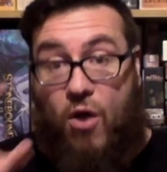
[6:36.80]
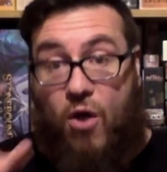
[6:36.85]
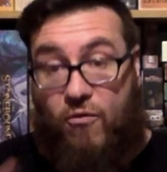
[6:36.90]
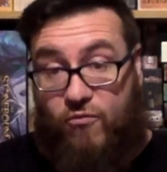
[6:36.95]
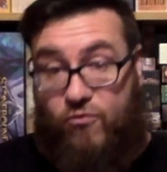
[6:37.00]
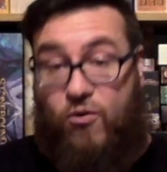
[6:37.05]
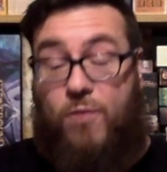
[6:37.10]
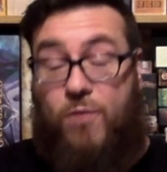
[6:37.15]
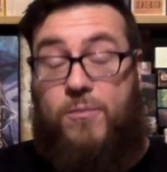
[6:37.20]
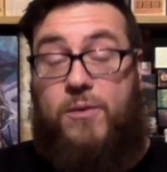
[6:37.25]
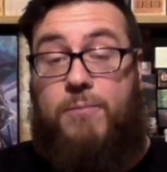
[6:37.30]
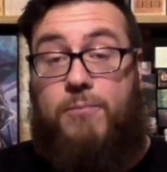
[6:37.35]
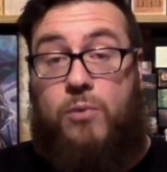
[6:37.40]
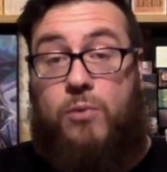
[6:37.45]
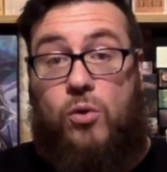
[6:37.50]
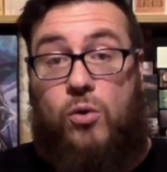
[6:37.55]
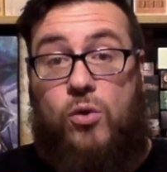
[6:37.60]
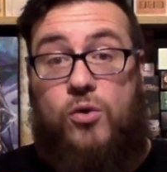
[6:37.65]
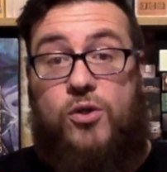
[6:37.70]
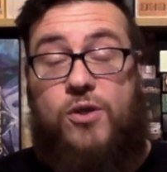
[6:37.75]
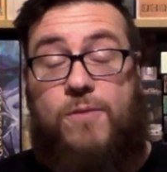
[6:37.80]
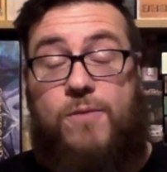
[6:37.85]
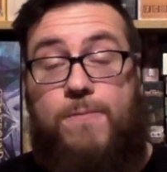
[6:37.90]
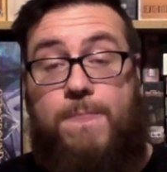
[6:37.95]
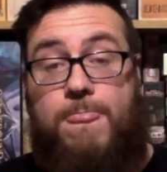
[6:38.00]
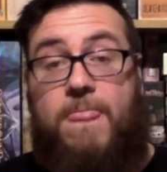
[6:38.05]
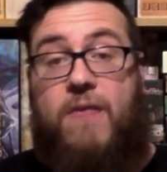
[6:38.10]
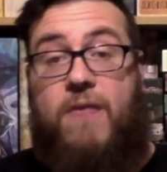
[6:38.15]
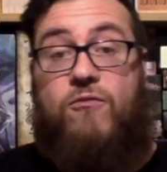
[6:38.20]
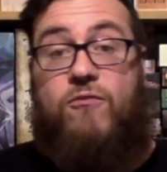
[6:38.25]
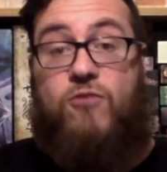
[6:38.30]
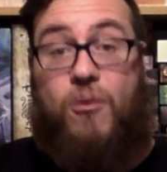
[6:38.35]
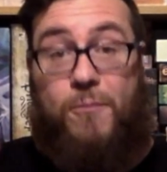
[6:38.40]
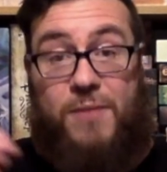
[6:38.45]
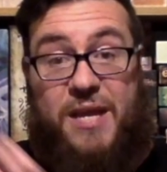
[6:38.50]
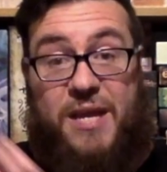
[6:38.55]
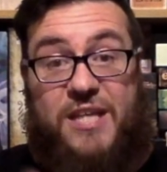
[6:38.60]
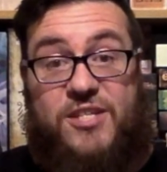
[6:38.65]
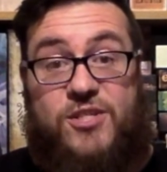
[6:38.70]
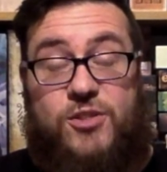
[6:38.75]
from the board, from
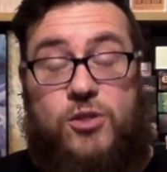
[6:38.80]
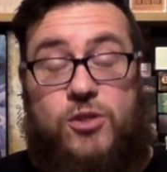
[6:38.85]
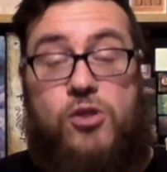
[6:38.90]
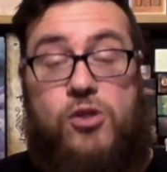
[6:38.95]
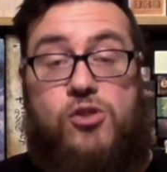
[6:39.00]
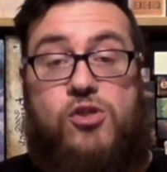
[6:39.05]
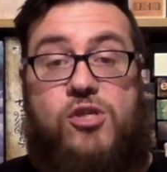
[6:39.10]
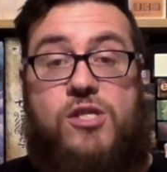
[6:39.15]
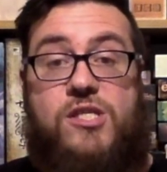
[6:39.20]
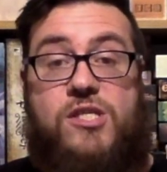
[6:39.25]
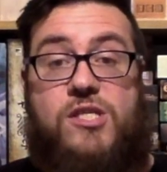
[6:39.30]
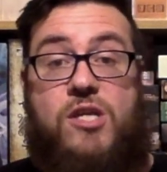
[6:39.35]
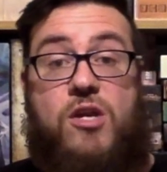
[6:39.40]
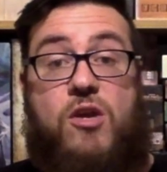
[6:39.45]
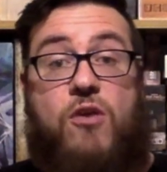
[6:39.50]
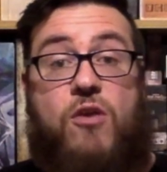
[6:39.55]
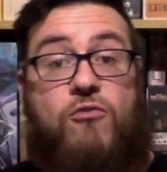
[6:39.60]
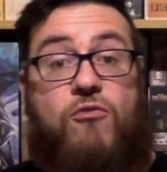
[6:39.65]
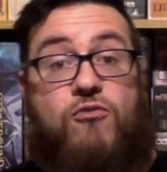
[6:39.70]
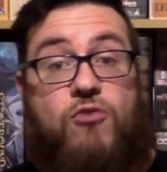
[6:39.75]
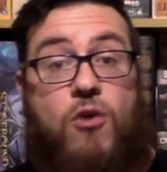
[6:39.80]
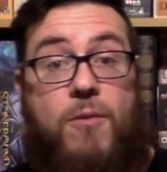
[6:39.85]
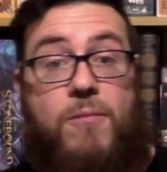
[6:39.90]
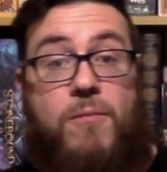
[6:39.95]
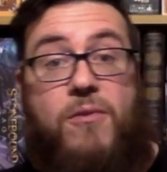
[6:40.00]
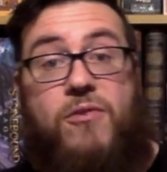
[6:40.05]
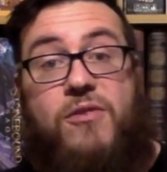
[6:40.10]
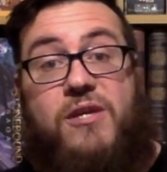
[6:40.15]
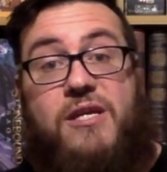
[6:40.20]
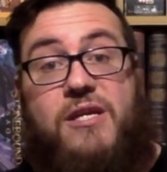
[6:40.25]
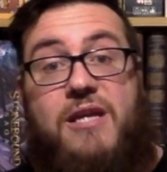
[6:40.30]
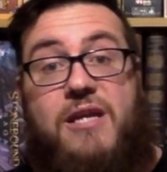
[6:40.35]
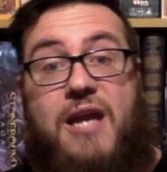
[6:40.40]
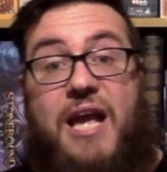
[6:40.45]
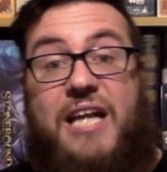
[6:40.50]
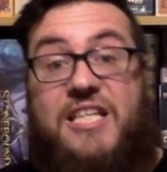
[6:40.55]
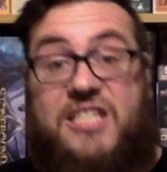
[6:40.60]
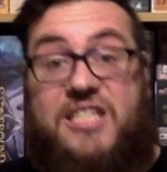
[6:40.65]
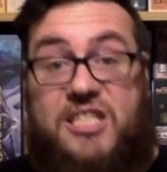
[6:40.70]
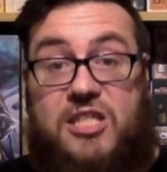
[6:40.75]
their searches, from the
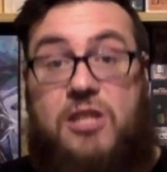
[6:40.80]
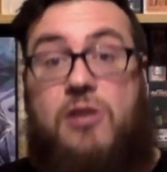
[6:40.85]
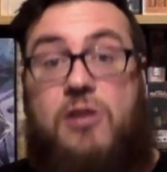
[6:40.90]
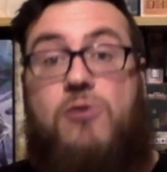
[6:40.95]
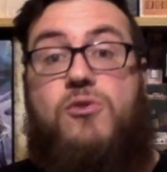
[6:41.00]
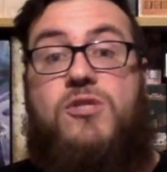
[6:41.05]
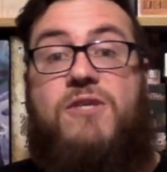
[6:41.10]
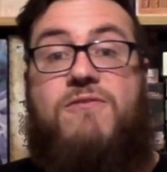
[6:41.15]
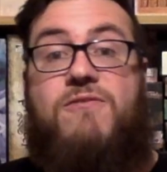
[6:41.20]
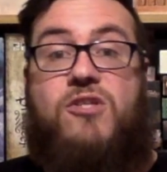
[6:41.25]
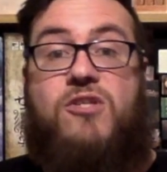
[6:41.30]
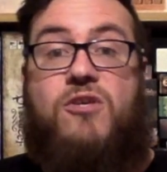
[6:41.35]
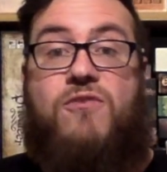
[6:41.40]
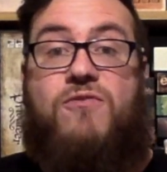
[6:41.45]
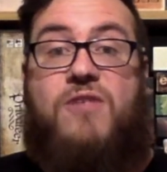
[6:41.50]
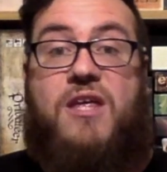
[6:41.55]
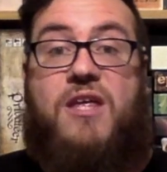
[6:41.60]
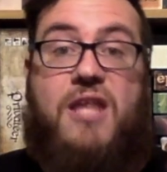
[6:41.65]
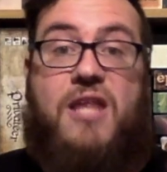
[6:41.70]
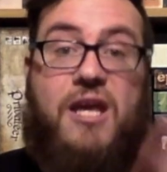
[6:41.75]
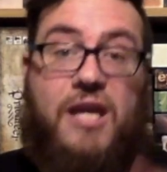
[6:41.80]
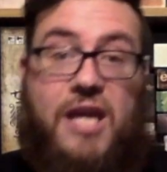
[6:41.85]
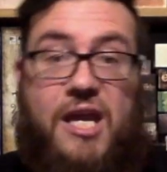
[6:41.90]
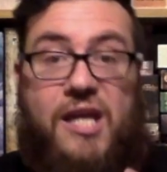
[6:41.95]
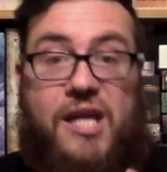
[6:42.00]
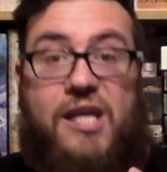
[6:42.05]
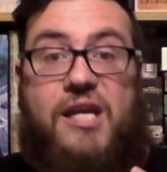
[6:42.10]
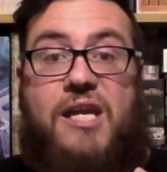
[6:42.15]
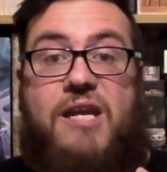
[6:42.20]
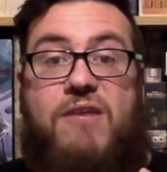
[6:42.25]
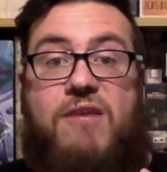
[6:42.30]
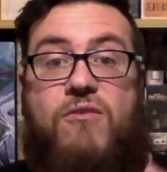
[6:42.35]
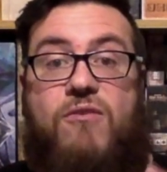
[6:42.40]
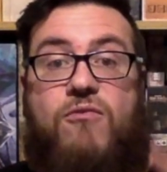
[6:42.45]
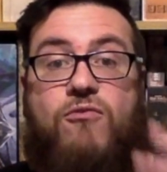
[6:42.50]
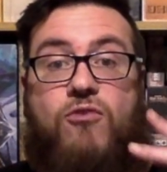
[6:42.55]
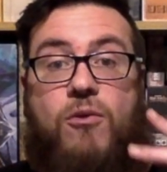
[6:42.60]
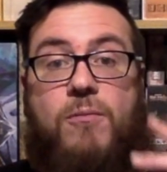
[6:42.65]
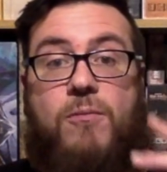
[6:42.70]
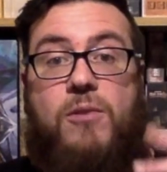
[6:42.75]
exclusive stuff that they're getting in
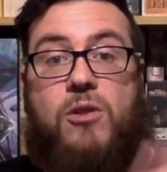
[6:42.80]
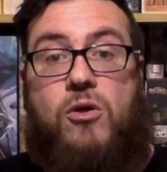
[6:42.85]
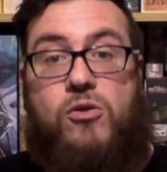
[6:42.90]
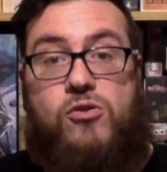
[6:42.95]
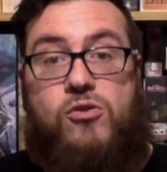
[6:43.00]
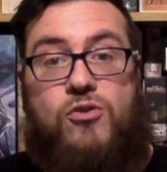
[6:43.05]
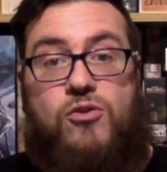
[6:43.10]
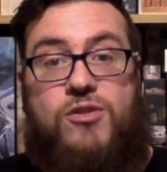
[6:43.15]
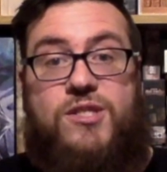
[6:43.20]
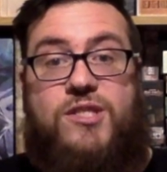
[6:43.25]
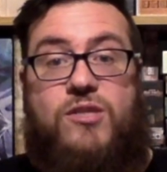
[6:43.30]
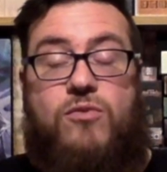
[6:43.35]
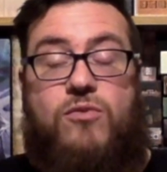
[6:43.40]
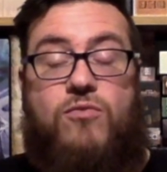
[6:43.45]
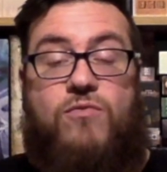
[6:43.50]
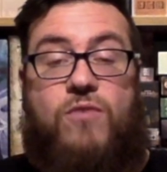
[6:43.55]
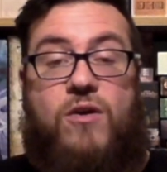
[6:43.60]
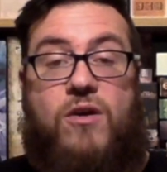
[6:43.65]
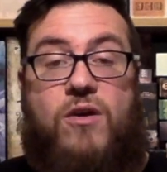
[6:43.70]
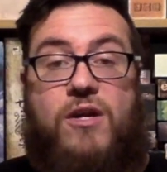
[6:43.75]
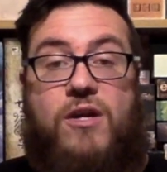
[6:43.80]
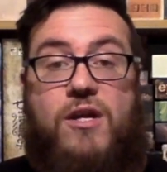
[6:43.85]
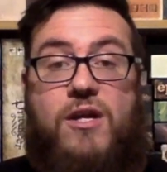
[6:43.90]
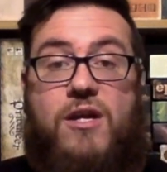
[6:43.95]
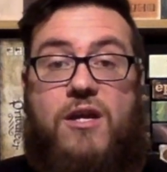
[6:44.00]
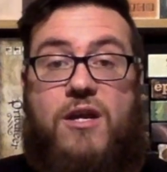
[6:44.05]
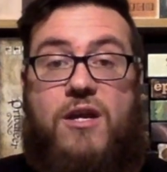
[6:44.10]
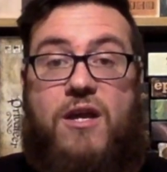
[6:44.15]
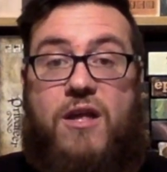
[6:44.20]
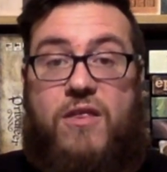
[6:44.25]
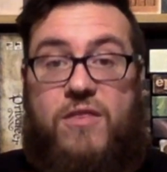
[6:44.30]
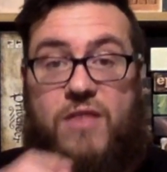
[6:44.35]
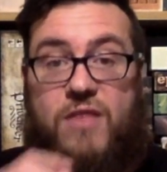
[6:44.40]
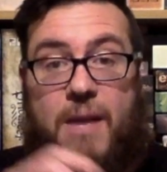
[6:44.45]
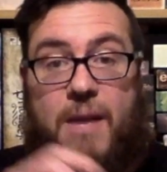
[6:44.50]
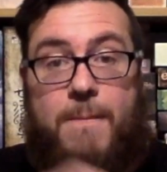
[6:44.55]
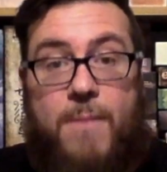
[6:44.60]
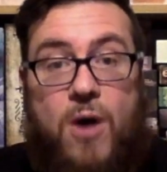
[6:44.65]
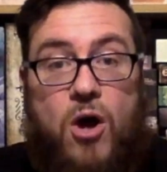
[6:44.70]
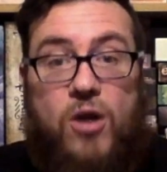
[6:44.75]
from Long John Silver,
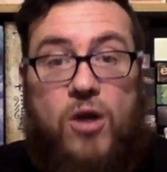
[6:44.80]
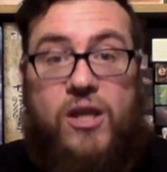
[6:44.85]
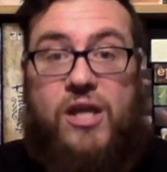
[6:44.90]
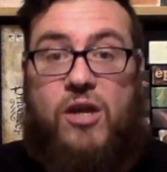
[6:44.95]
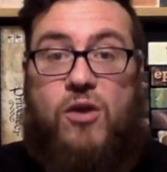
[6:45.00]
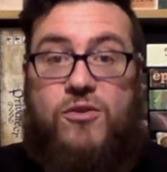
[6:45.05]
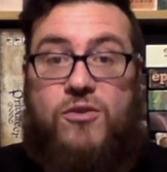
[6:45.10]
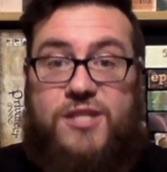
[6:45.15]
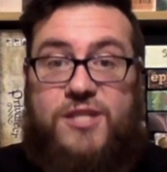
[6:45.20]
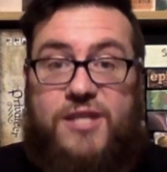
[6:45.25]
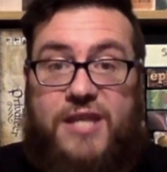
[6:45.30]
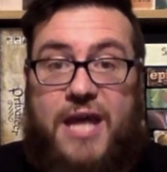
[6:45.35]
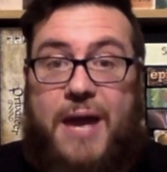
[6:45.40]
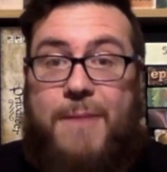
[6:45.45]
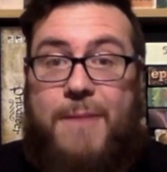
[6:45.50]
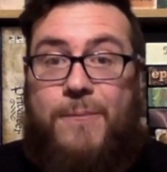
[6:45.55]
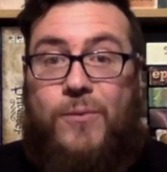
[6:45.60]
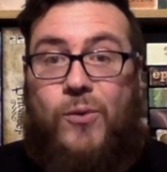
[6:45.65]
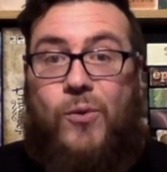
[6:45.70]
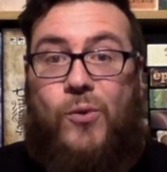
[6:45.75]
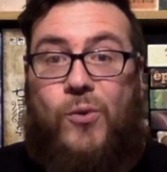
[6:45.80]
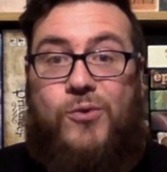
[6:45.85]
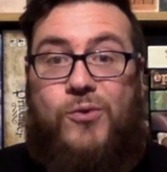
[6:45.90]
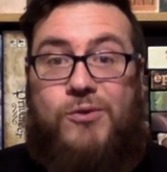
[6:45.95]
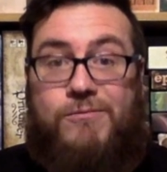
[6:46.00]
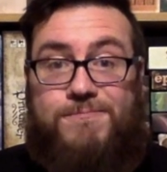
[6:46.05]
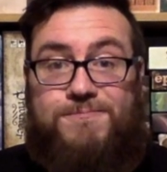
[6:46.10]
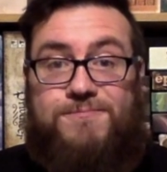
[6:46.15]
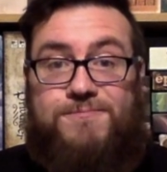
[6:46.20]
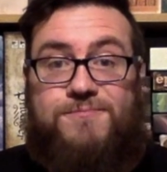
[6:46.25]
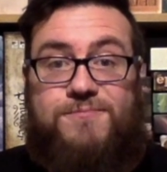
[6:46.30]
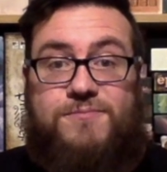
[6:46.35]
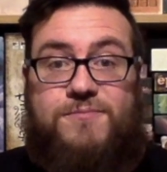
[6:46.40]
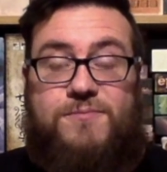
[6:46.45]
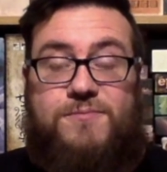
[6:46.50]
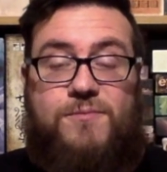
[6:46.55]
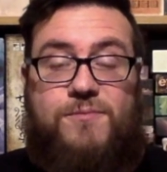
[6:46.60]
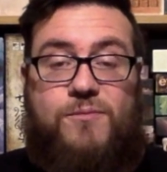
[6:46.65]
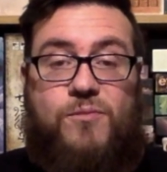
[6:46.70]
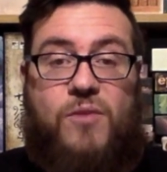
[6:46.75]
they're marking onto their board,
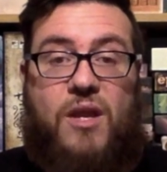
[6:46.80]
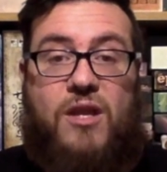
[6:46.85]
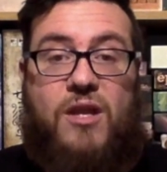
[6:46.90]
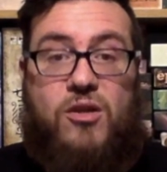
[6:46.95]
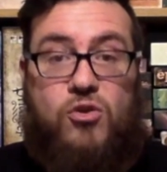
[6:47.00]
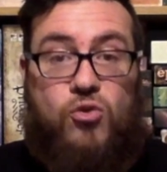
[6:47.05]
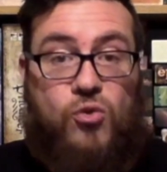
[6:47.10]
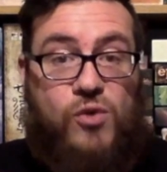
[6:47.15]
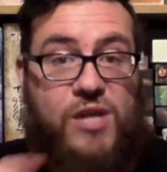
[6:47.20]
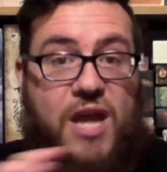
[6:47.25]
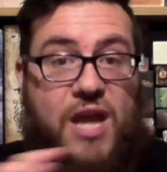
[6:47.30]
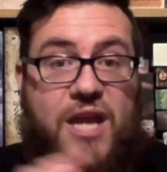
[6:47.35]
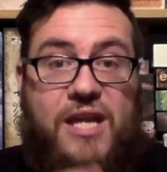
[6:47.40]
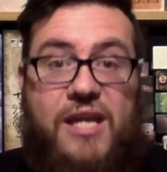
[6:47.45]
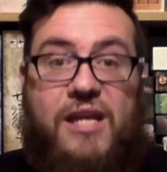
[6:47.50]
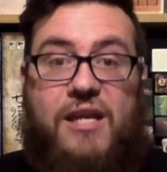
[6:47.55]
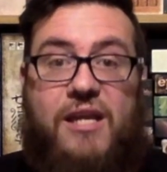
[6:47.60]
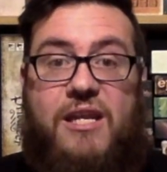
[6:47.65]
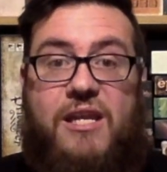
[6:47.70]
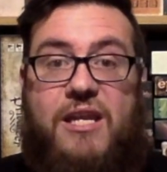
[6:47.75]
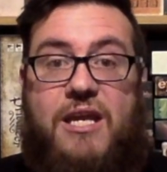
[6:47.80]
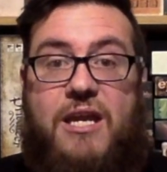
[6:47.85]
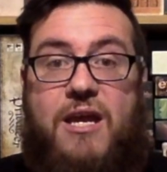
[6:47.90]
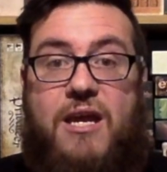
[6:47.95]
creating